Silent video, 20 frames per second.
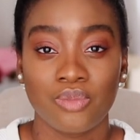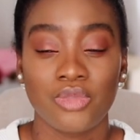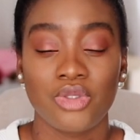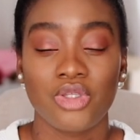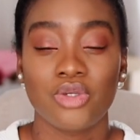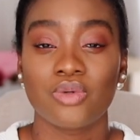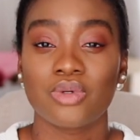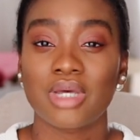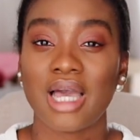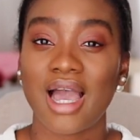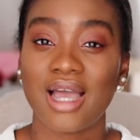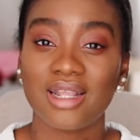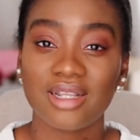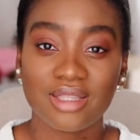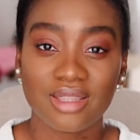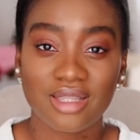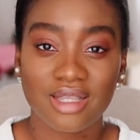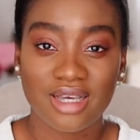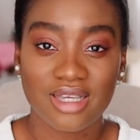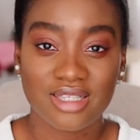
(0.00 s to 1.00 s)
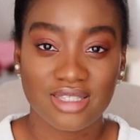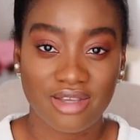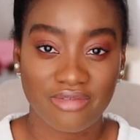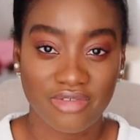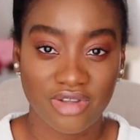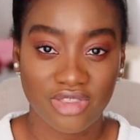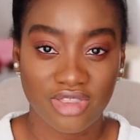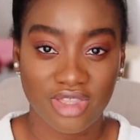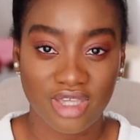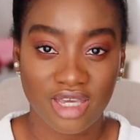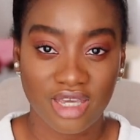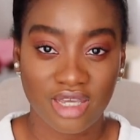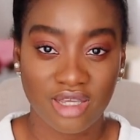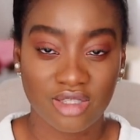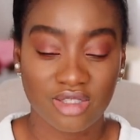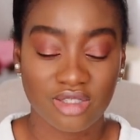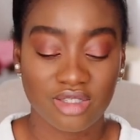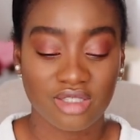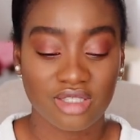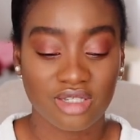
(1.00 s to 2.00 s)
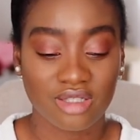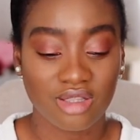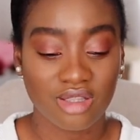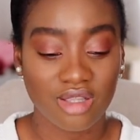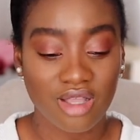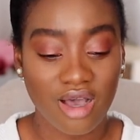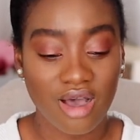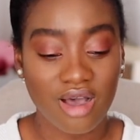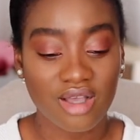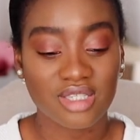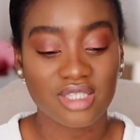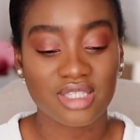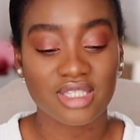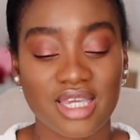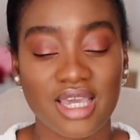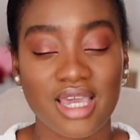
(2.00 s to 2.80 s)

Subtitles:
You analyze everything to the last